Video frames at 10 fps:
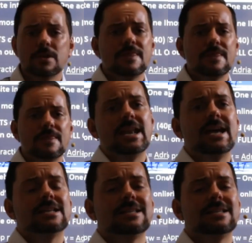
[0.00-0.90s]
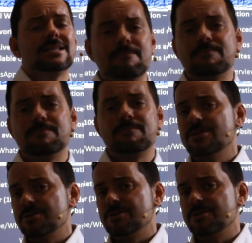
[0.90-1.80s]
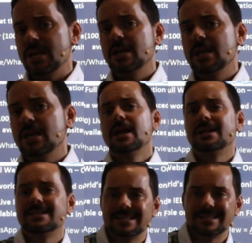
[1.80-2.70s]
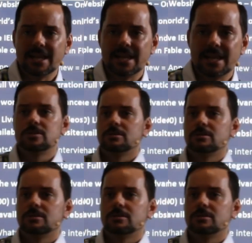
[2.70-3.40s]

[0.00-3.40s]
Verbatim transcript: that as an MP3 and send it to me.